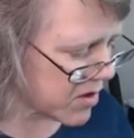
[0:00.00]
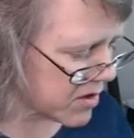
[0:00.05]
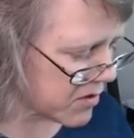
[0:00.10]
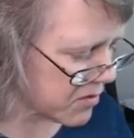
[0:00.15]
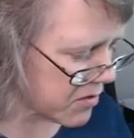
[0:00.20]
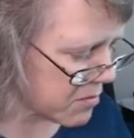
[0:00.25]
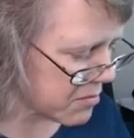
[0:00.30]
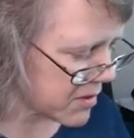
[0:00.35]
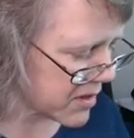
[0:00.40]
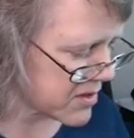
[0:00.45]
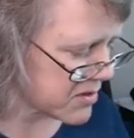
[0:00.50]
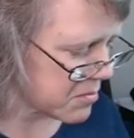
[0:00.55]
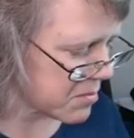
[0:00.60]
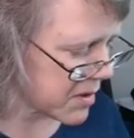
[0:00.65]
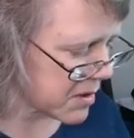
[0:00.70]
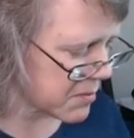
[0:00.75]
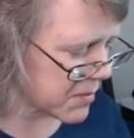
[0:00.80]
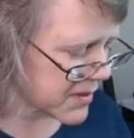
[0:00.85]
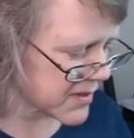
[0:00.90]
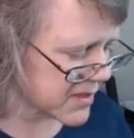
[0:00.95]
different mix of
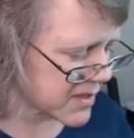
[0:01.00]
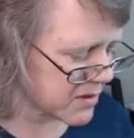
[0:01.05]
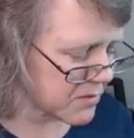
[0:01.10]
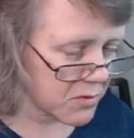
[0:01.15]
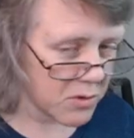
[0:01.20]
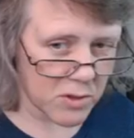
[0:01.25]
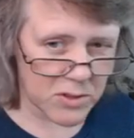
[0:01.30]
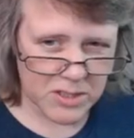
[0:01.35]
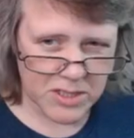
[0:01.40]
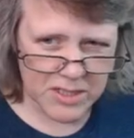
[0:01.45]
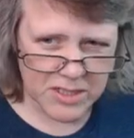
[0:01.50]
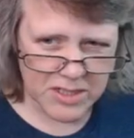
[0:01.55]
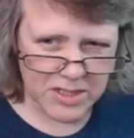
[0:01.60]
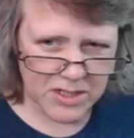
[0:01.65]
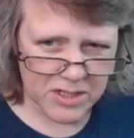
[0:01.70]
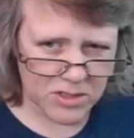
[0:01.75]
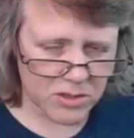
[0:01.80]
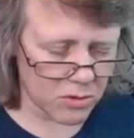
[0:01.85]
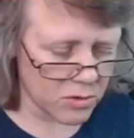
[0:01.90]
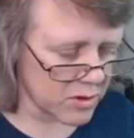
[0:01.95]
pigments, and of course it's in
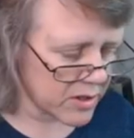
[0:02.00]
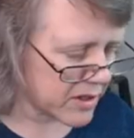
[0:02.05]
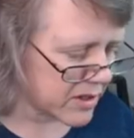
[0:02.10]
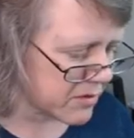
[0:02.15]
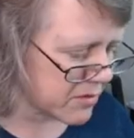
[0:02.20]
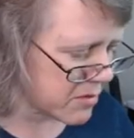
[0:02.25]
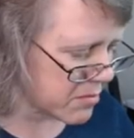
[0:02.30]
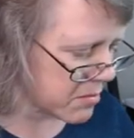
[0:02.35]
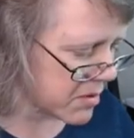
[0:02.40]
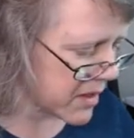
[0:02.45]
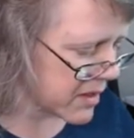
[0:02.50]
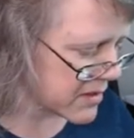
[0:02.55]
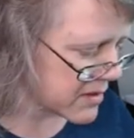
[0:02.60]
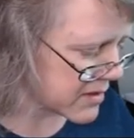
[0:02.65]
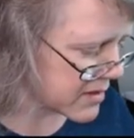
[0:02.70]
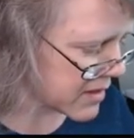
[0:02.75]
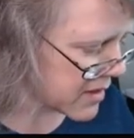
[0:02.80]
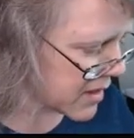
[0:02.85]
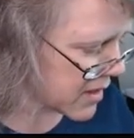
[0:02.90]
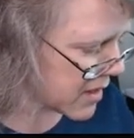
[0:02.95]
a totally different base.